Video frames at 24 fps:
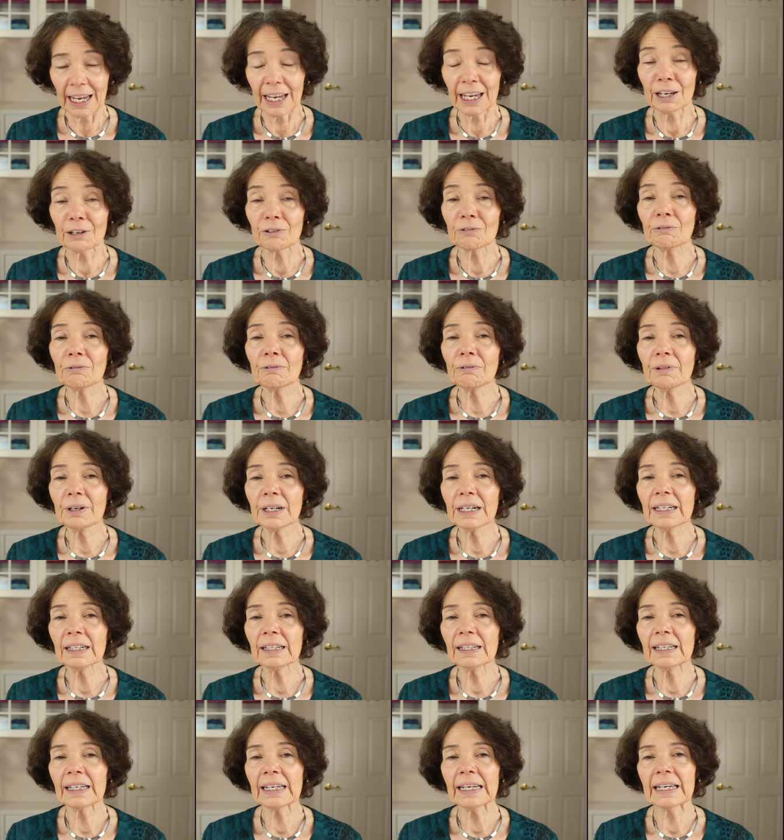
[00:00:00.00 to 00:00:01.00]
it
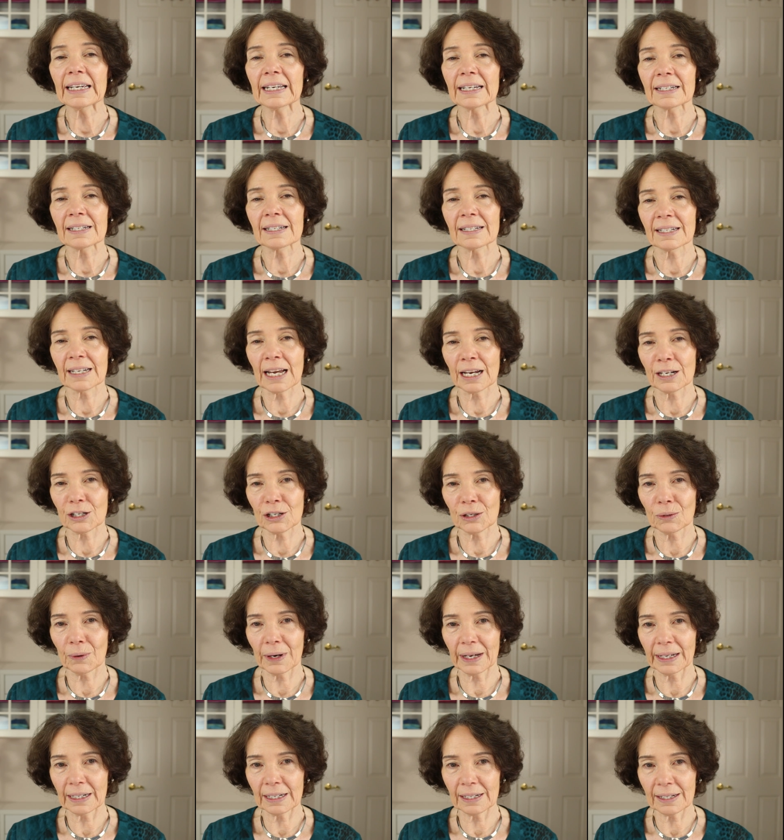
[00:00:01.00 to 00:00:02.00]
really
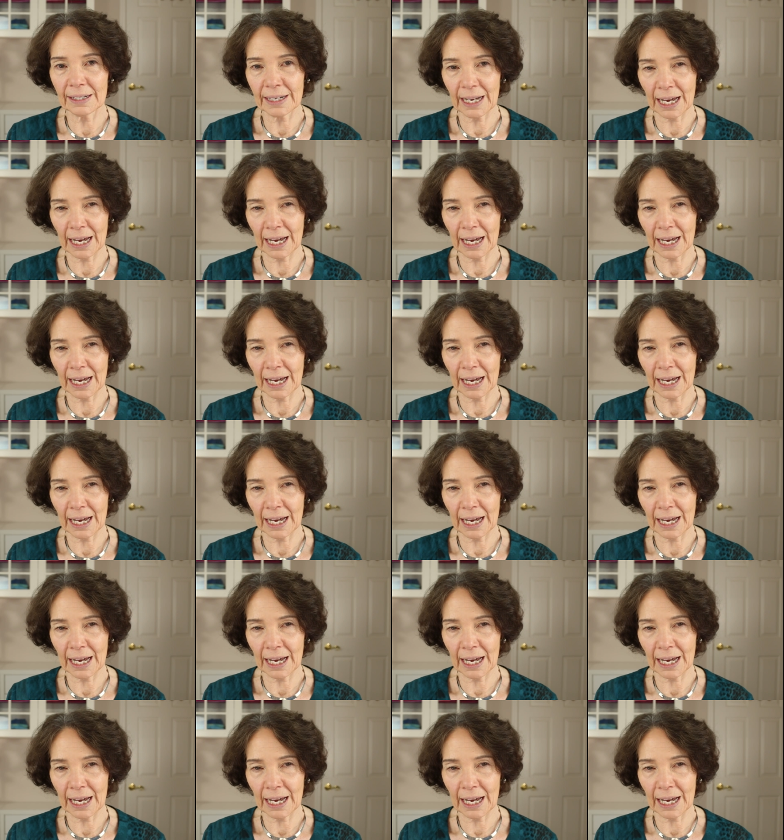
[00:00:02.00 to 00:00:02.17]
accentuated